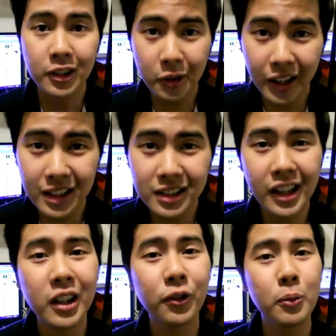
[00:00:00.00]
So guys,
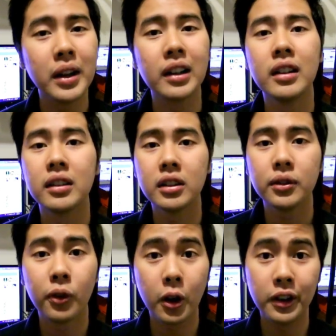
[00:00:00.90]
thank you for making it this
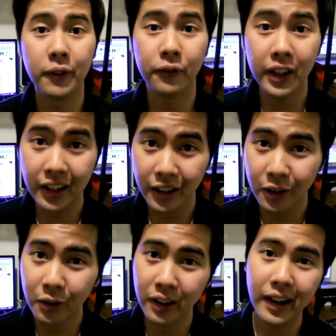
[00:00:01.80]
far in the
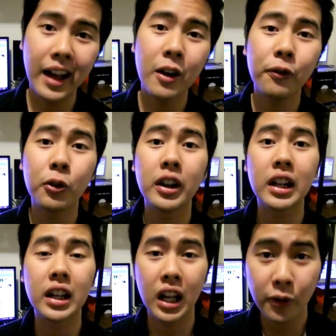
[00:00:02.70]
video. Now for the
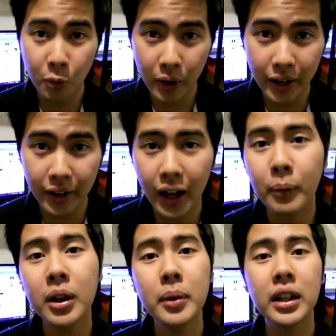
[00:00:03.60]
giveaway.
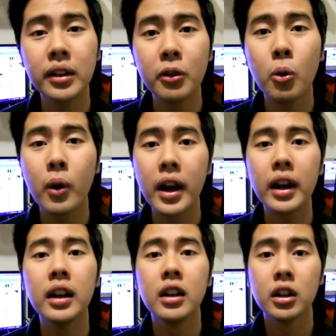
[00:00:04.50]
I'm gonna be giving
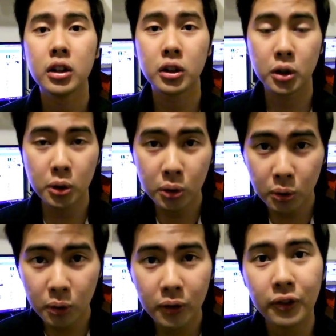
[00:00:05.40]
away
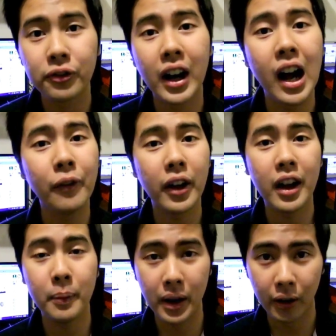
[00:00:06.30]
two five
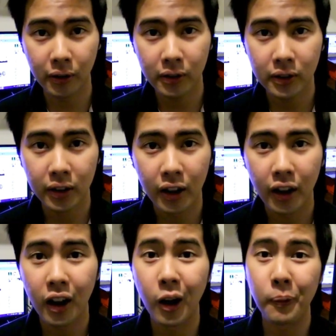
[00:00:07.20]
milliliters
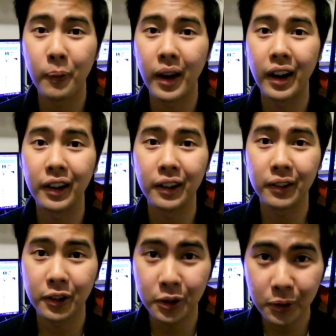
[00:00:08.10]
of my
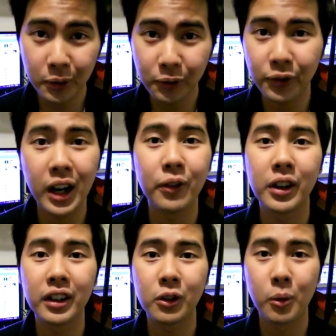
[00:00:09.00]
two
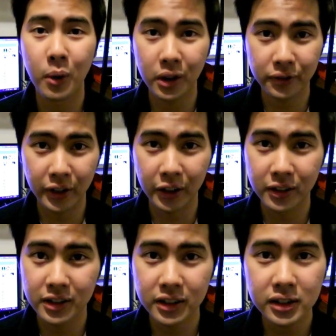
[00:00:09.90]
favorite gourmand
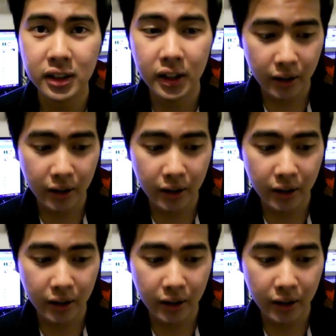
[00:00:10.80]
fragrances.